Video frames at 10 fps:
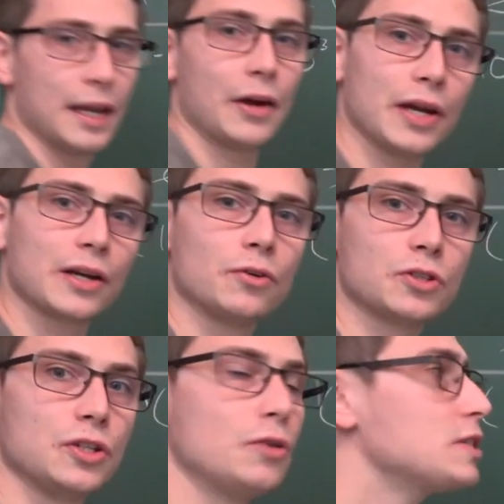Now you are going
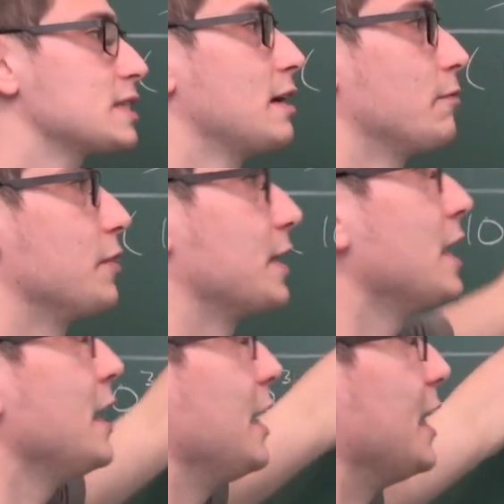to notice something.
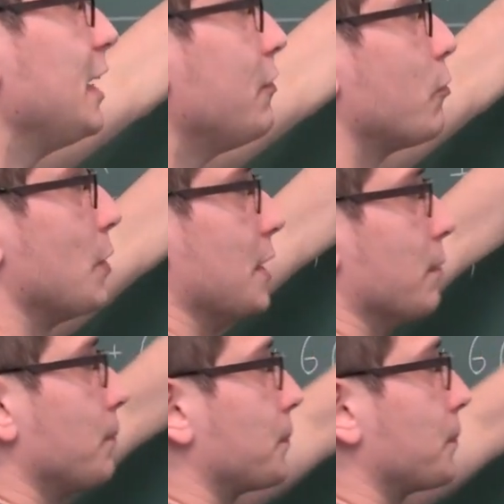If we